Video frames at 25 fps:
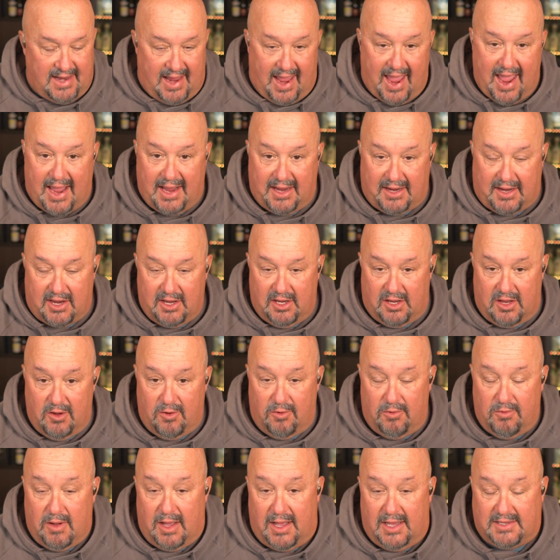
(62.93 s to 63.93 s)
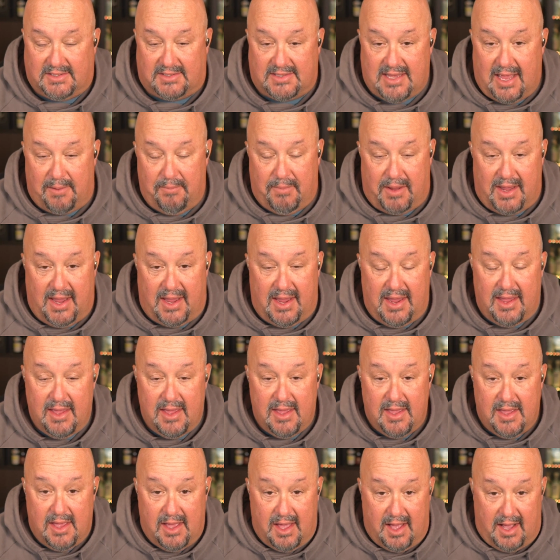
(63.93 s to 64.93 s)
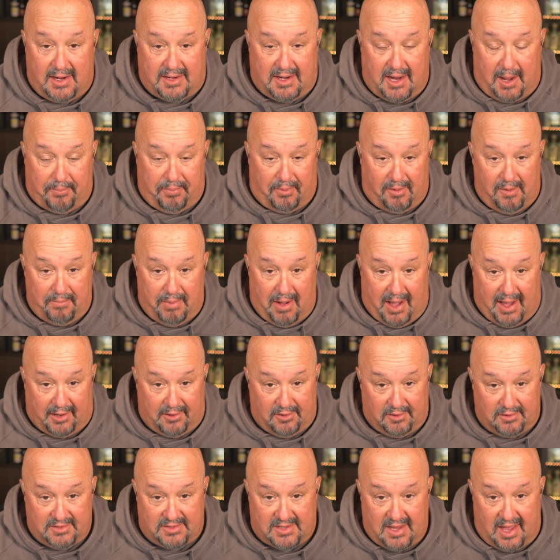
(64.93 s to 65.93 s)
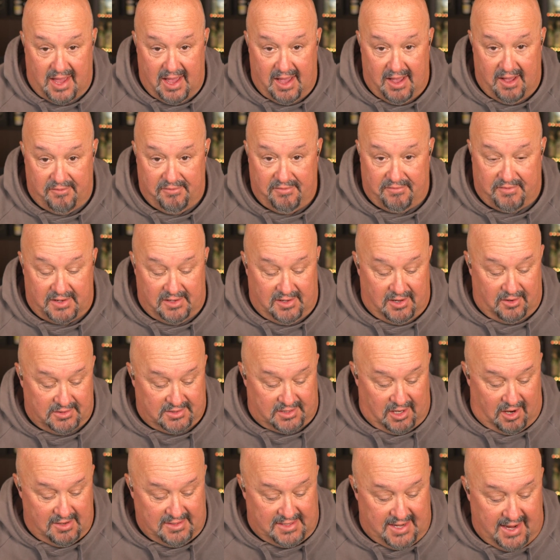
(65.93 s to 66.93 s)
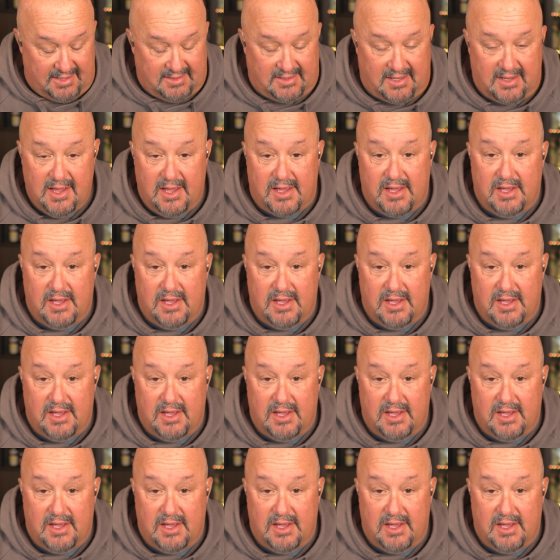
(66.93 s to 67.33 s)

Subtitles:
hey, can you send me a couple of bottles of Dos Artes